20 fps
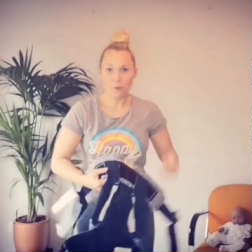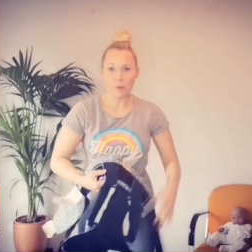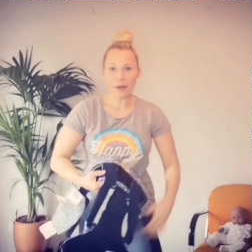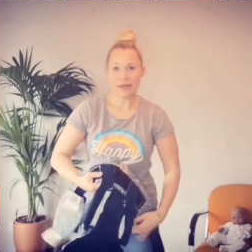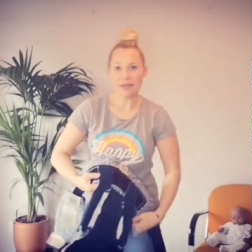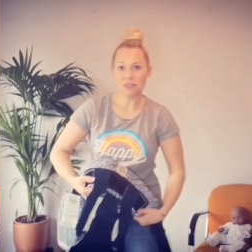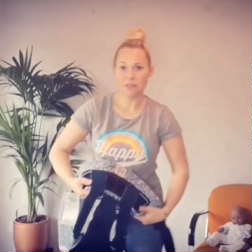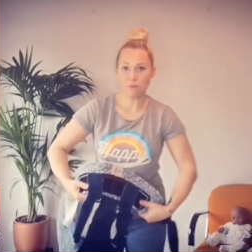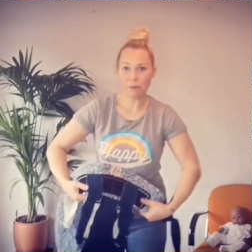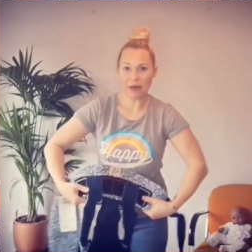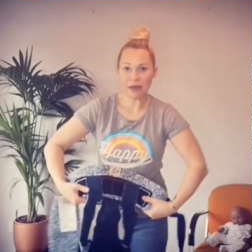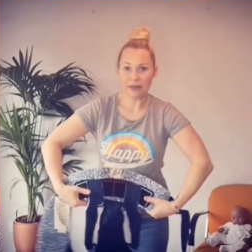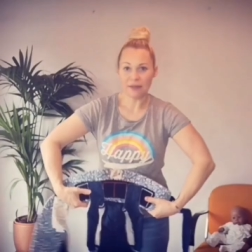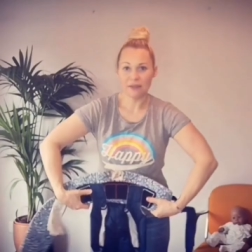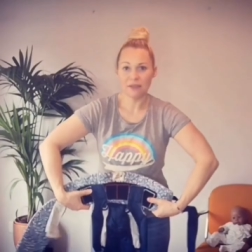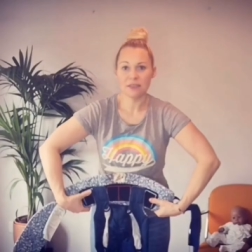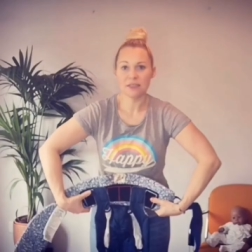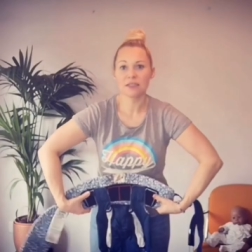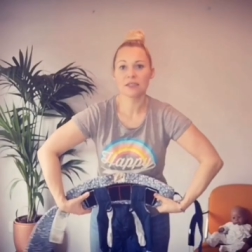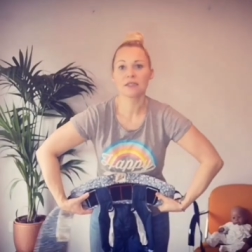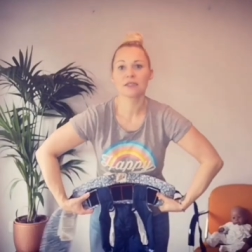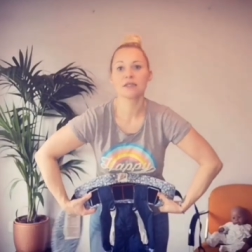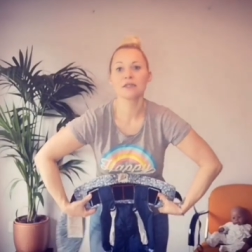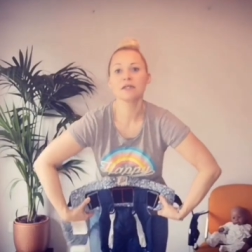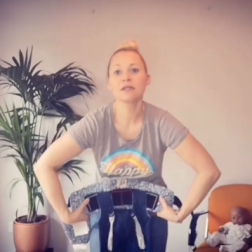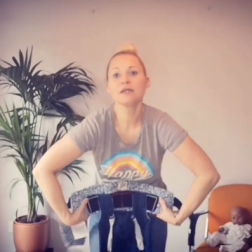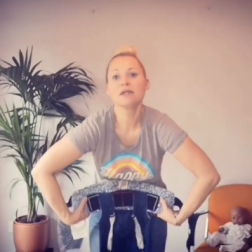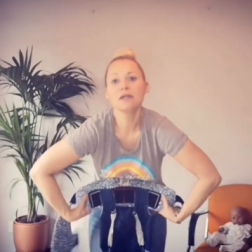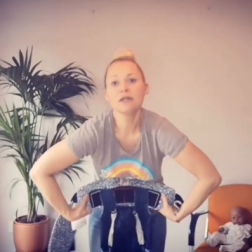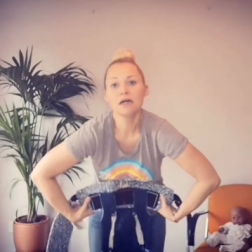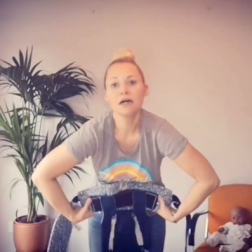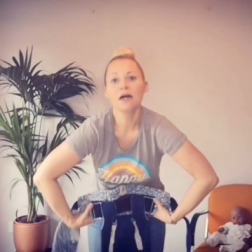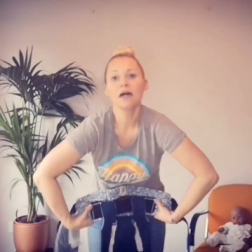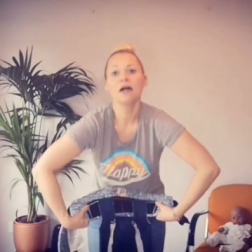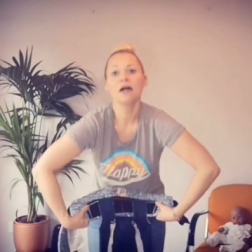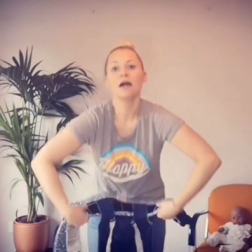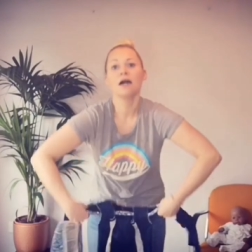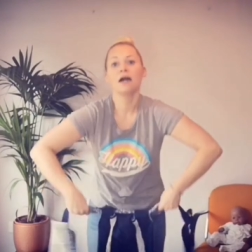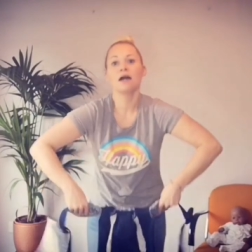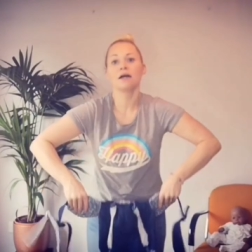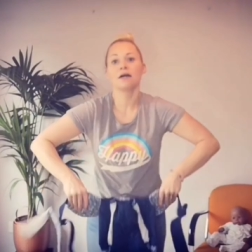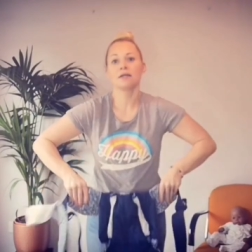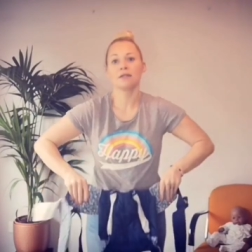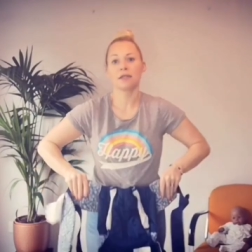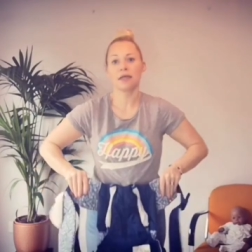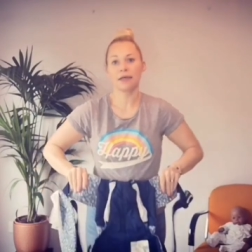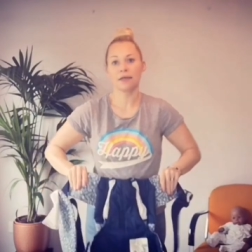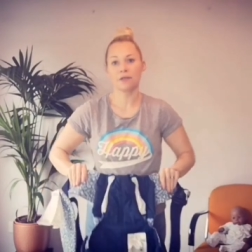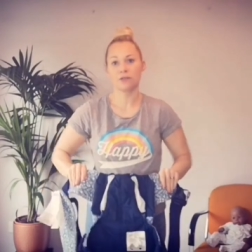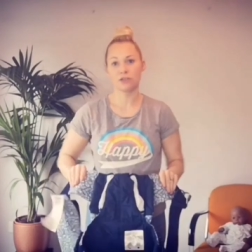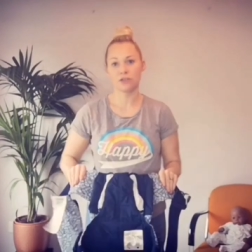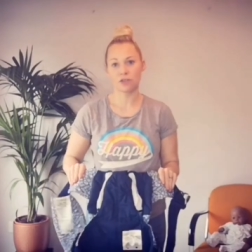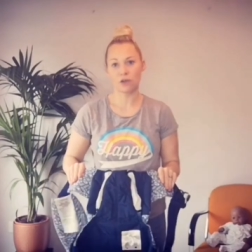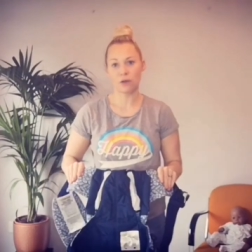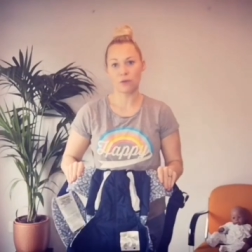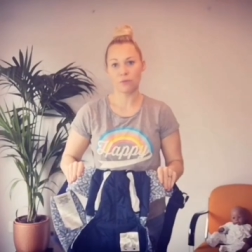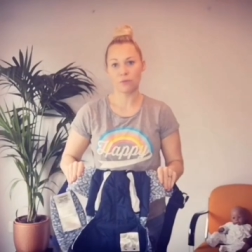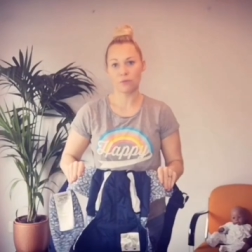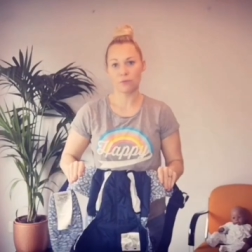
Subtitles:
my waistband, like so.